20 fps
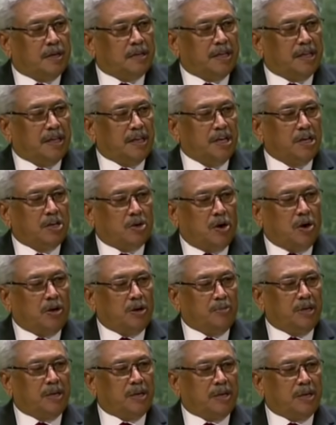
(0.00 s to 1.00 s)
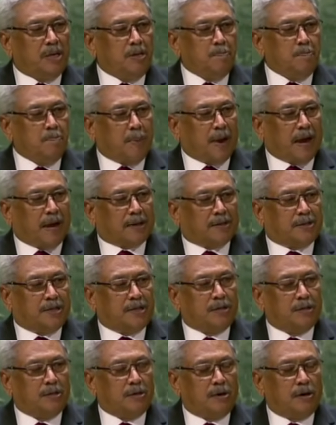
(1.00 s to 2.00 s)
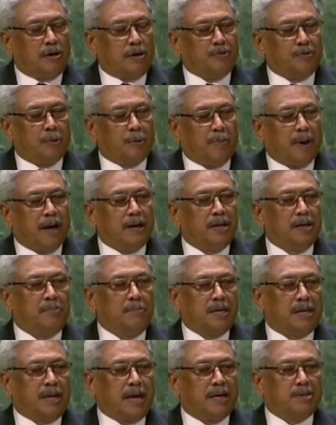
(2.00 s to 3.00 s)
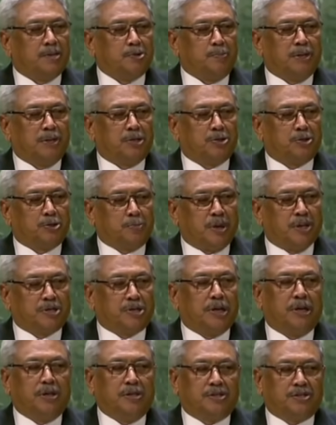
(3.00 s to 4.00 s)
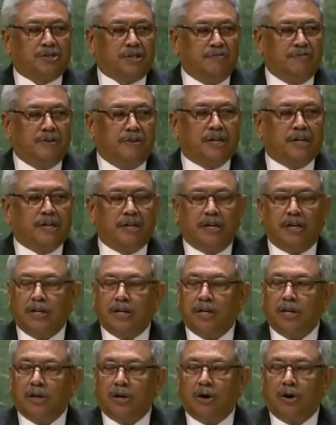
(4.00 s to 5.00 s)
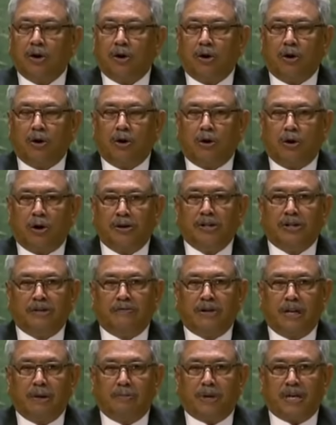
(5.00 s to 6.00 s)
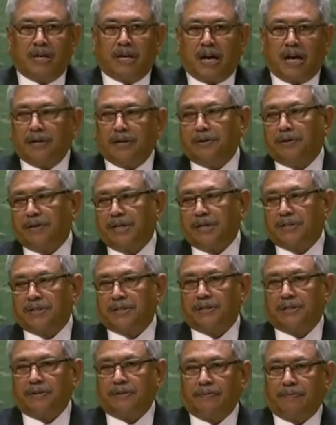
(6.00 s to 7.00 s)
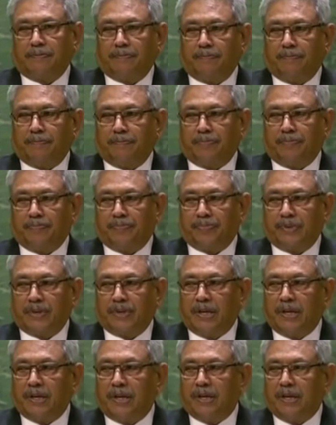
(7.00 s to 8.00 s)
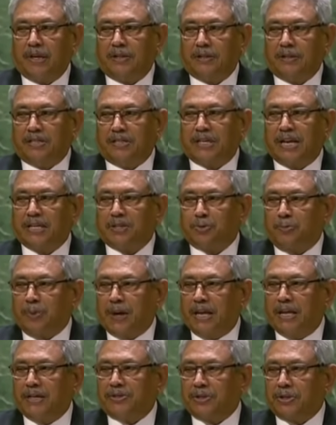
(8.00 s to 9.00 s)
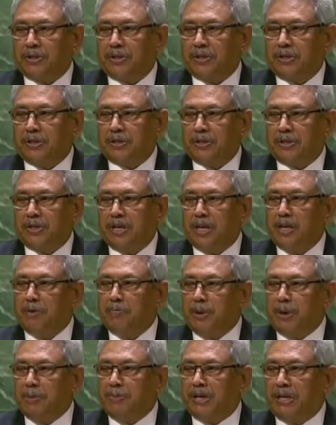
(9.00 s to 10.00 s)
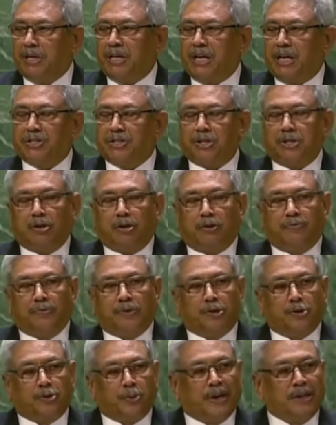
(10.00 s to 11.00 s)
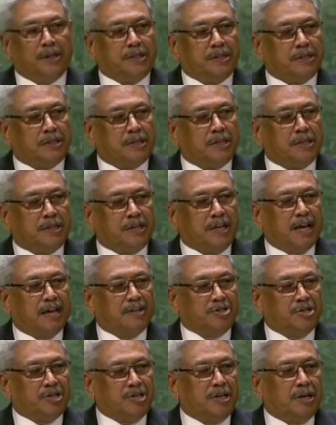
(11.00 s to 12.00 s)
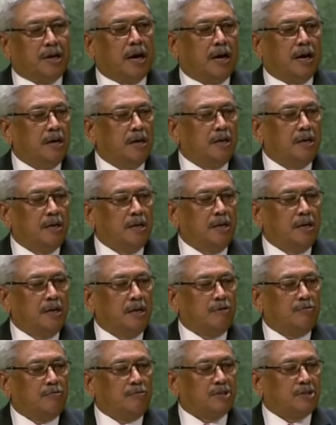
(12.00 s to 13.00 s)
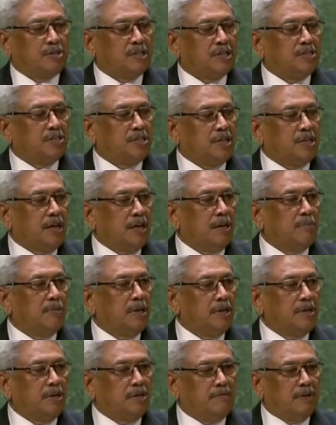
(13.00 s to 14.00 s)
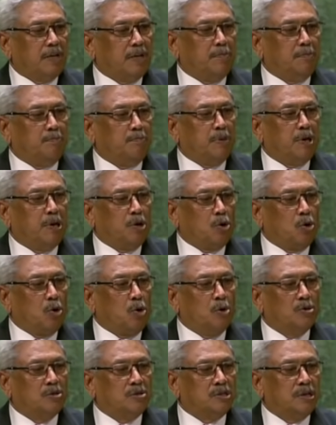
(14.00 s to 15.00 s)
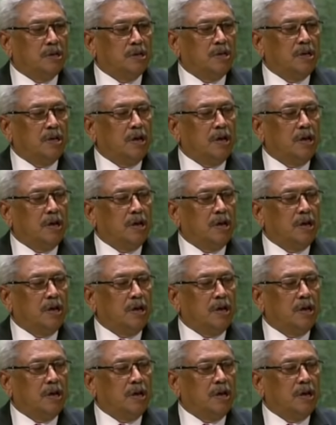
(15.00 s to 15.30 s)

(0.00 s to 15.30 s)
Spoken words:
the economic impact of the pandemic has been especially severe on developing countries. This has placed the implementation of the 2030 Agenda for Sustainable Development Goals